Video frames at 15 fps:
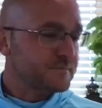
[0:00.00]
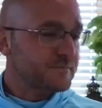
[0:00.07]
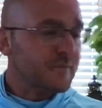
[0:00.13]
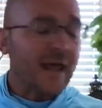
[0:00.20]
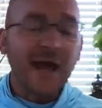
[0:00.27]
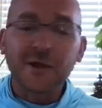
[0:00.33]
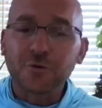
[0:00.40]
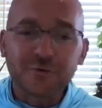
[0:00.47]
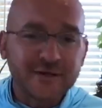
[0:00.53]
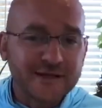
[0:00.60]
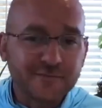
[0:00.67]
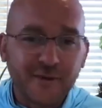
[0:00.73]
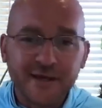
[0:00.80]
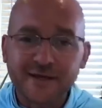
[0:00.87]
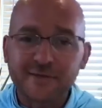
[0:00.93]
I don't need
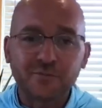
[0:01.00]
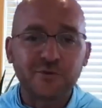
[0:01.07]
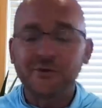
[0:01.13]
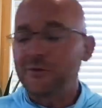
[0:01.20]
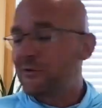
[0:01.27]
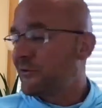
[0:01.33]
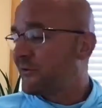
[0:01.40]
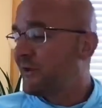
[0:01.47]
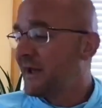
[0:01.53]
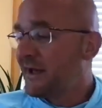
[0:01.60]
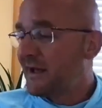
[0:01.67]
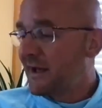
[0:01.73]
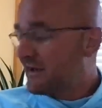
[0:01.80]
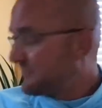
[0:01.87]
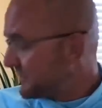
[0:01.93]
my computer.
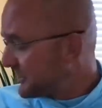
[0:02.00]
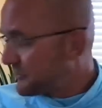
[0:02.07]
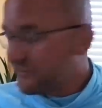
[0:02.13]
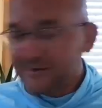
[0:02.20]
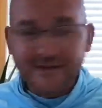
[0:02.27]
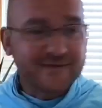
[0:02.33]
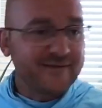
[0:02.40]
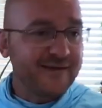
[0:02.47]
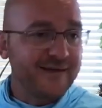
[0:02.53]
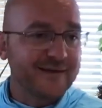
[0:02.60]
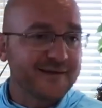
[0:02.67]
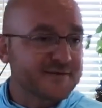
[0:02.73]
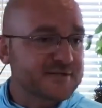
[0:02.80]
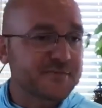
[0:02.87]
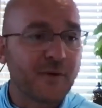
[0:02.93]
I've literally
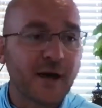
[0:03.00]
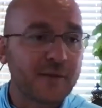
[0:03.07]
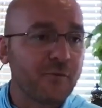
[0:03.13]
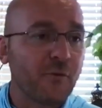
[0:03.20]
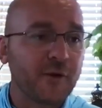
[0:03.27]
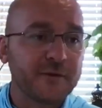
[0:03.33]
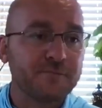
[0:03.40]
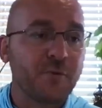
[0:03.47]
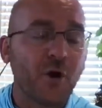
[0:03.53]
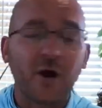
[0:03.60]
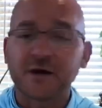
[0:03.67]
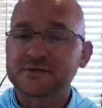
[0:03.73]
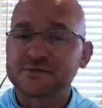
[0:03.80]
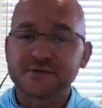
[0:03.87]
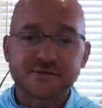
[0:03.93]
taken spy point
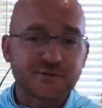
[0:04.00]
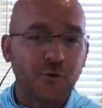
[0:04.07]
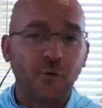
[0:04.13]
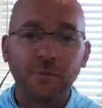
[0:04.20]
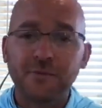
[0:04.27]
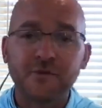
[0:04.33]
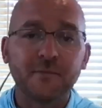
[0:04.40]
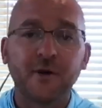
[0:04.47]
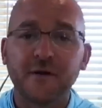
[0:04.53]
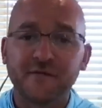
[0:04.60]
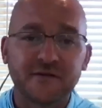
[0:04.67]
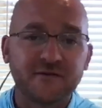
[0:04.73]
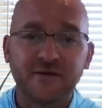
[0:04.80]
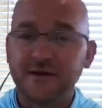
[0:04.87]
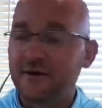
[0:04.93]
boxes, opened them on the
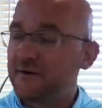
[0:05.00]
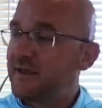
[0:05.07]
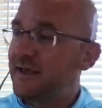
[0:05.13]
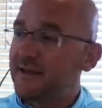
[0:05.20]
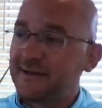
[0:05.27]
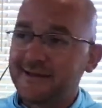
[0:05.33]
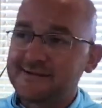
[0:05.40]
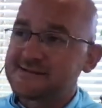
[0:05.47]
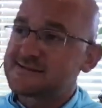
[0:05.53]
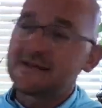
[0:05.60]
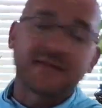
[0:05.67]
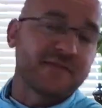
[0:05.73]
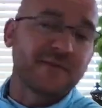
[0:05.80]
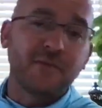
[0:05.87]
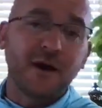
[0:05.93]
tailgate, and
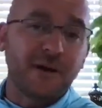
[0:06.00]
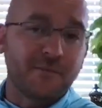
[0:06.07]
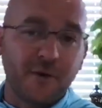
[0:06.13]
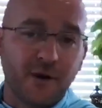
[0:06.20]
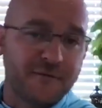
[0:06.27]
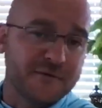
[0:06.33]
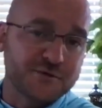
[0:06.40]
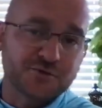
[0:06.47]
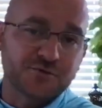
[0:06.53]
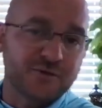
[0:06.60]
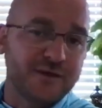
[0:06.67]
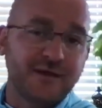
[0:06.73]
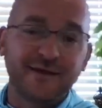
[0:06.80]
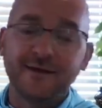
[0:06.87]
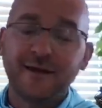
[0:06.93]
set them up on the
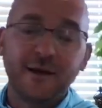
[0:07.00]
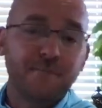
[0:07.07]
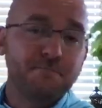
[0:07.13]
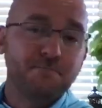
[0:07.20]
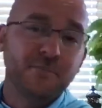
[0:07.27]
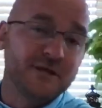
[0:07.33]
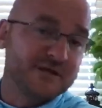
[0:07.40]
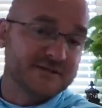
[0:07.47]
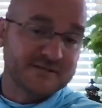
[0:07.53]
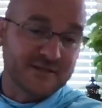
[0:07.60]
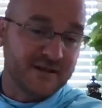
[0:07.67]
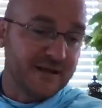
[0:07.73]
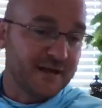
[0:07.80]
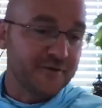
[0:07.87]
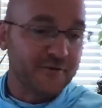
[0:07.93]
tree minutes
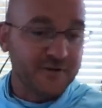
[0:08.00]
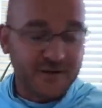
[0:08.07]
later.